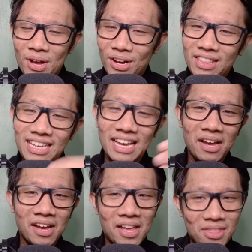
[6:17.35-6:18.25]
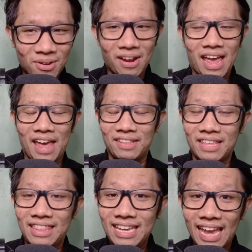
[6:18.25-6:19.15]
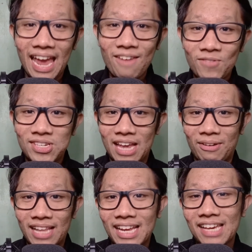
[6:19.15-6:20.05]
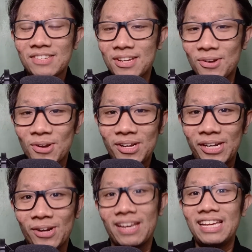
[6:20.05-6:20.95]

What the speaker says: on the other hand, the F sound, like I said earlier,